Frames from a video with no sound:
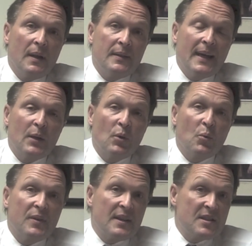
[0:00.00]
Not only
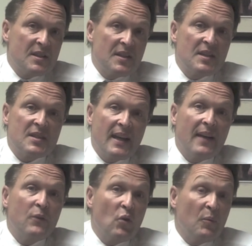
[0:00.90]
with existing
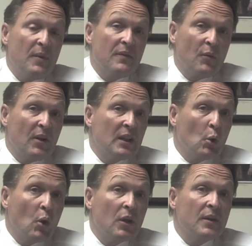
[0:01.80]
staff who have been very
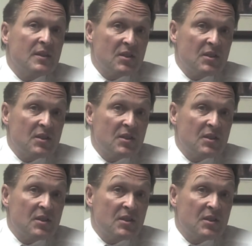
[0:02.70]
loyal and